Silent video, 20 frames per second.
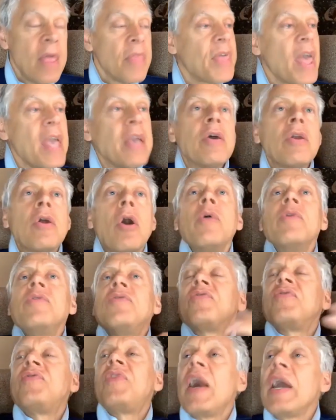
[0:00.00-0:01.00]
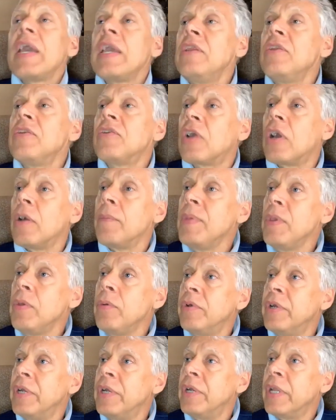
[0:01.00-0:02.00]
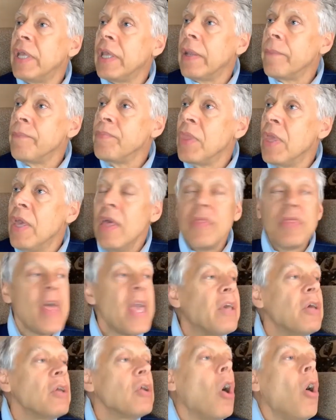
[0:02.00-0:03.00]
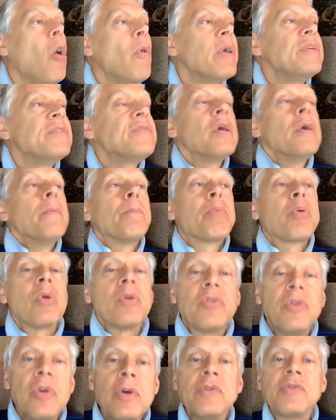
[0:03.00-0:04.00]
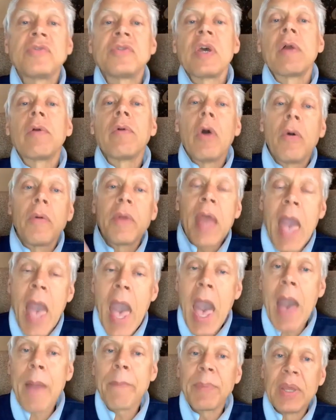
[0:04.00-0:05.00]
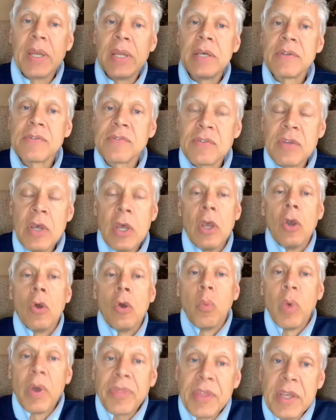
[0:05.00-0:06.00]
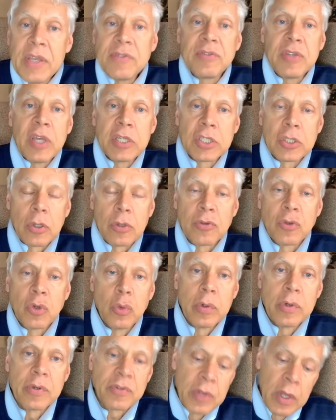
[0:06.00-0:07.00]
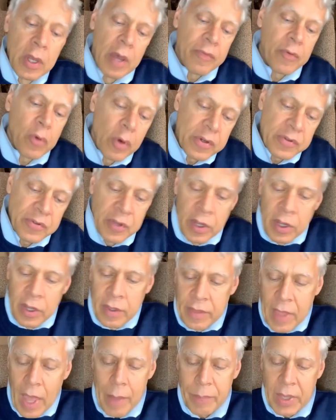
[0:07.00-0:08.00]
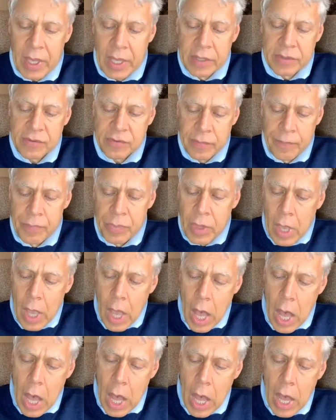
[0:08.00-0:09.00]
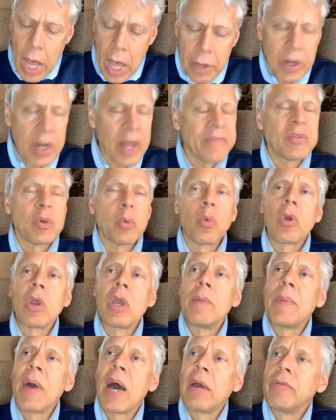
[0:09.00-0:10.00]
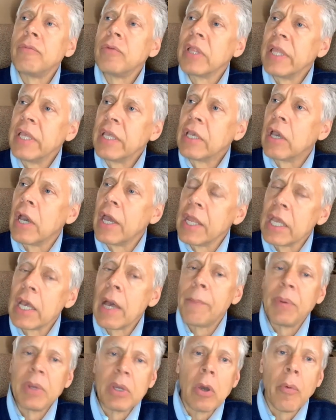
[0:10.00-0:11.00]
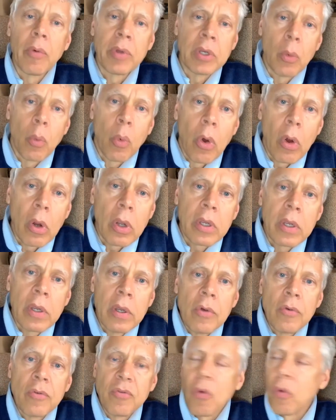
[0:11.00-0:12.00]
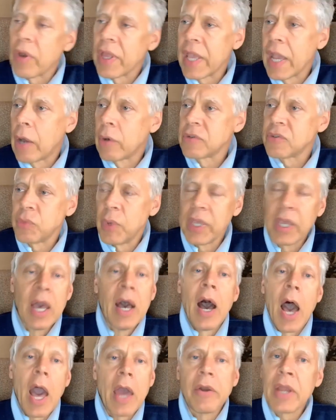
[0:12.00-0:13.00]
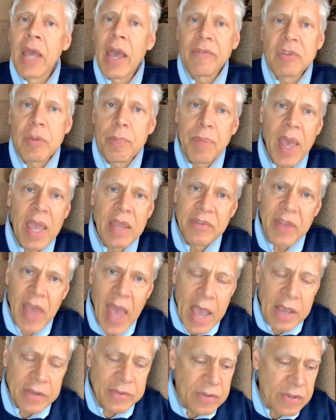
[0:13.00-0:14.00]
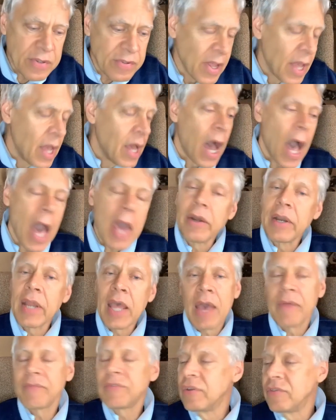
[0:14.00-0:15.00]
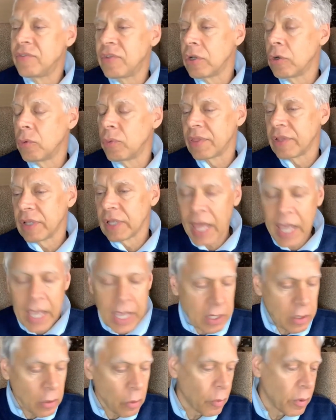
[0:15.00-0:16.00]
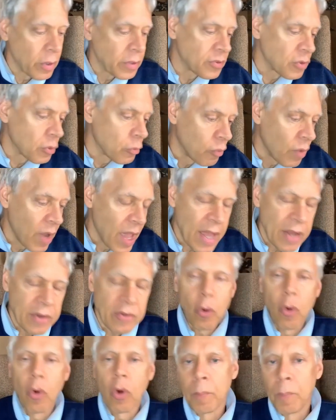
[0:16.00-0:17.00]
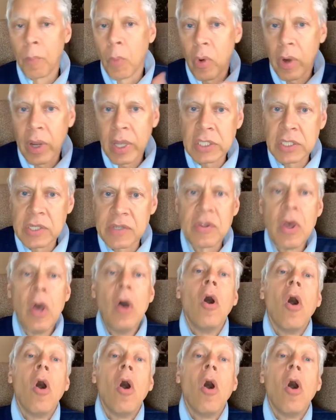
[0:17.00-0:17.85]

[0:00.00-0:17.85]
They could always find community. They could always produce their own happiness with these digital tools. Of course, that means uh, I don't have to worry about really getting up and going to work forty hours a week. I don't have to pay taxes. I don't have to deal with landlords or rent or mortgages.